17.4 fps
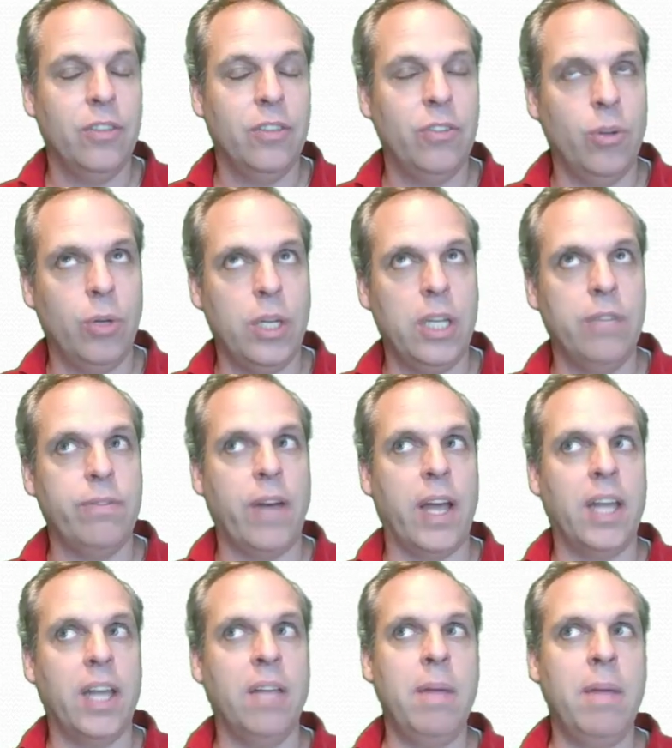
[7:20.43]
So if
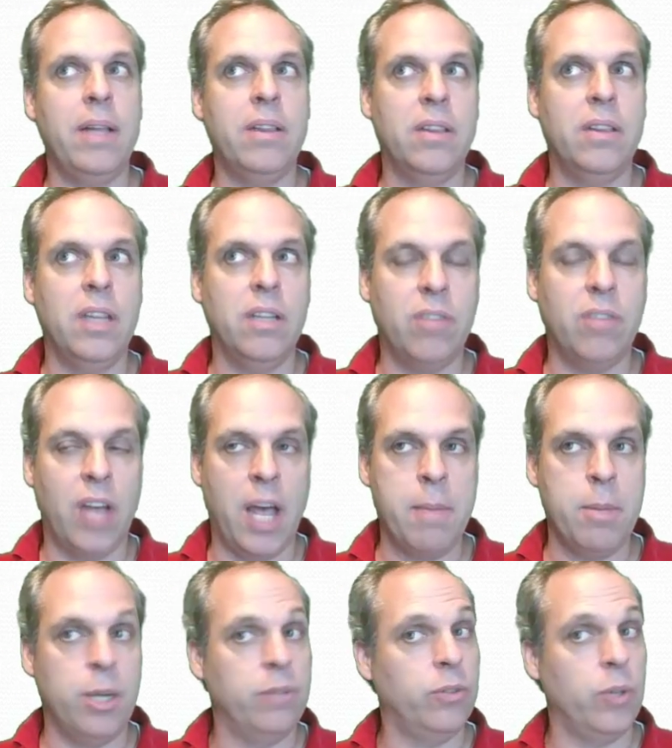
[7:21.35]
I can make the
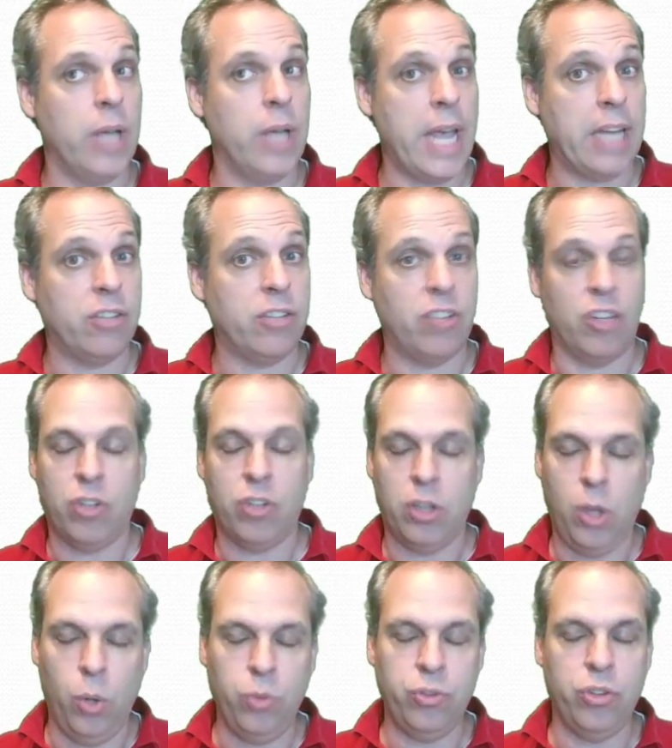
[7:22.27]
time interval h as
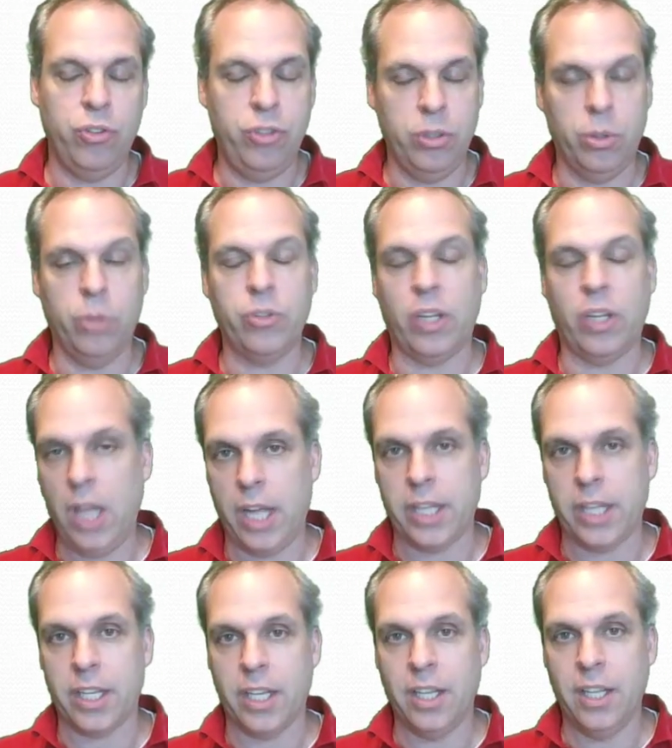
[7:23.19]
close to 0 as I
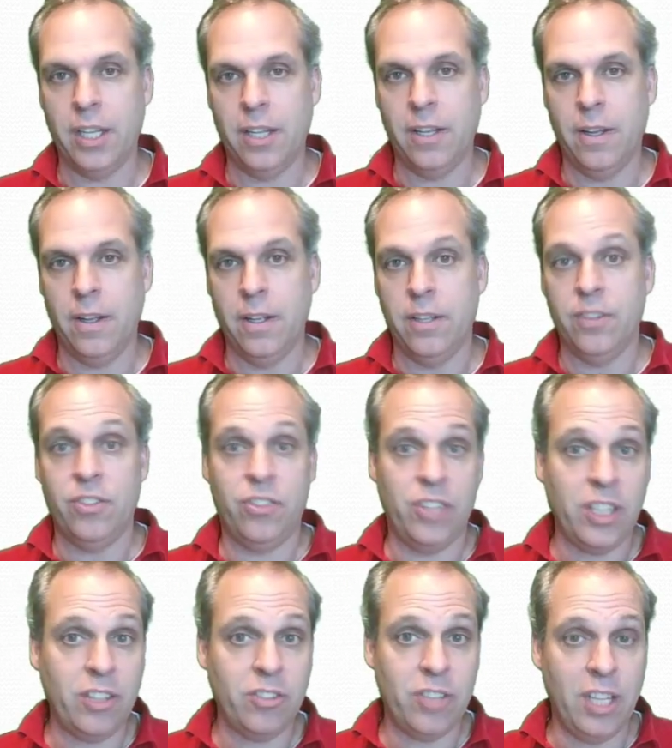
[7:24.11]
like,
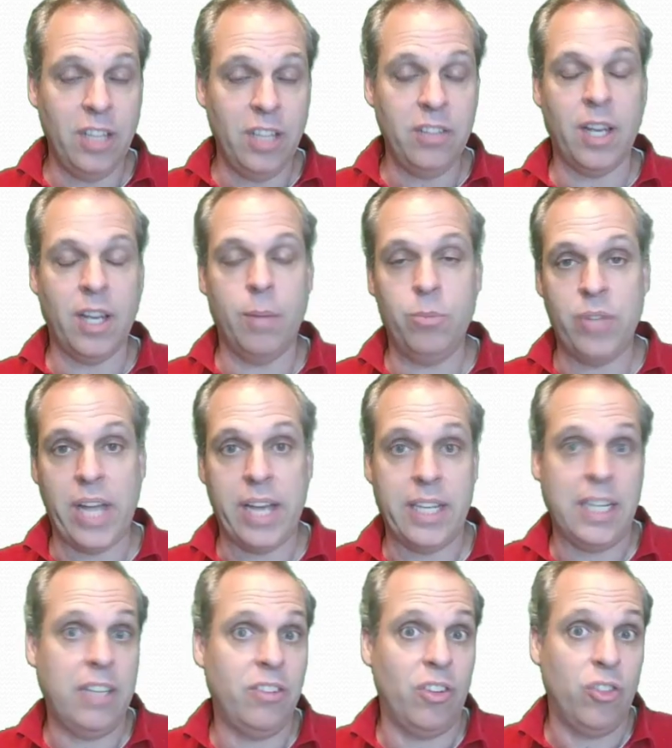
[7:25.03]
16 times
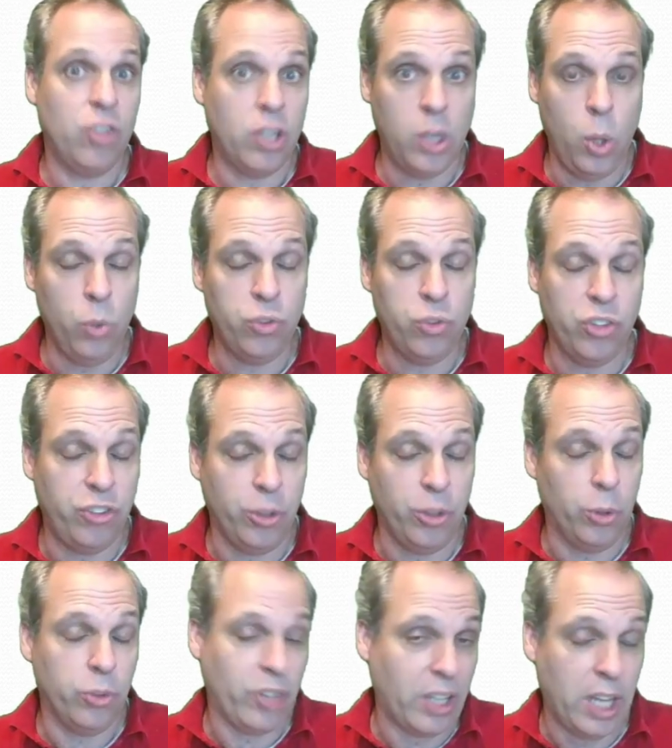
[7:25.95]
that is as close to
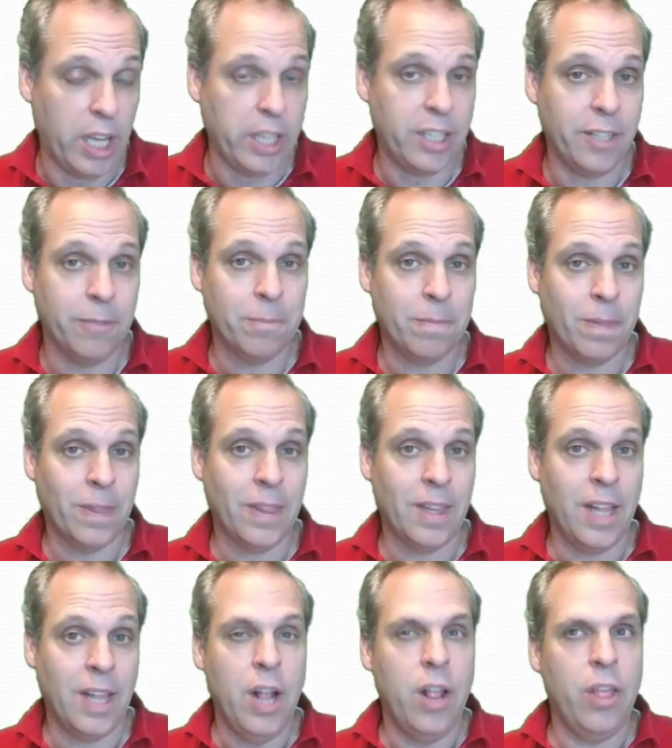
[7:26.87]
0 as I like,
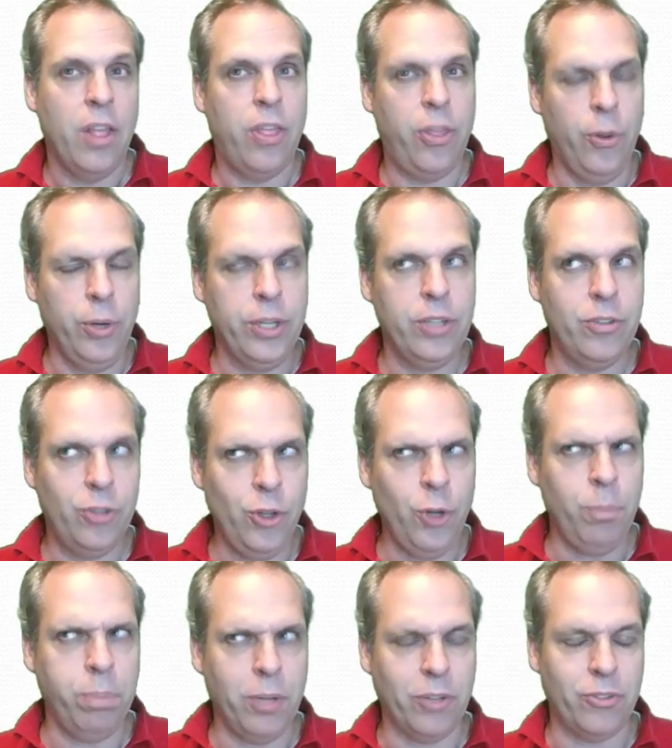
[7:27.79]

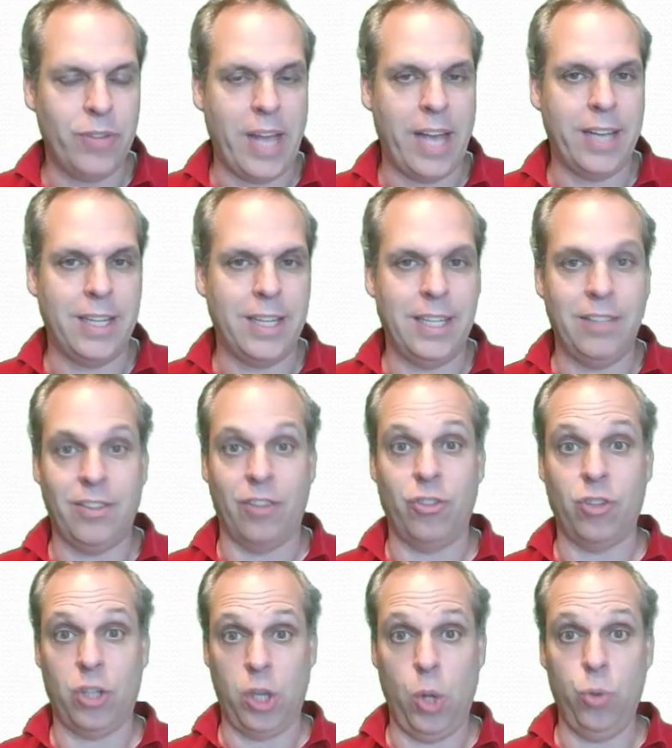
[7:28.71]
32 plus that is
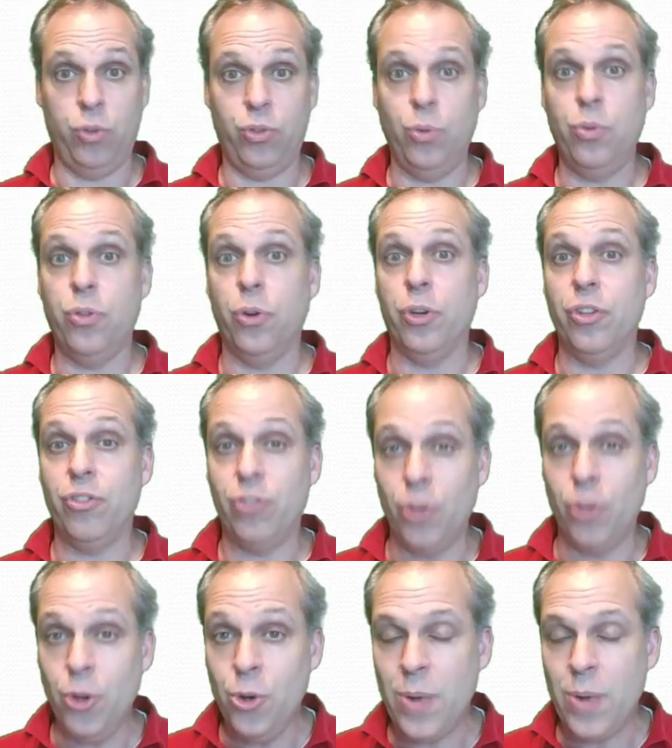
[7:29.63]
as close to
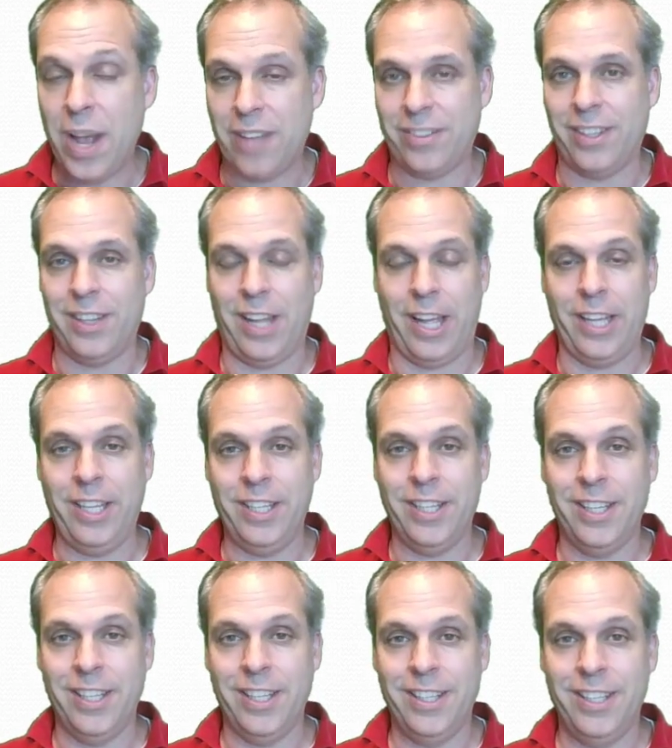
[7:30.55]
32 as I like.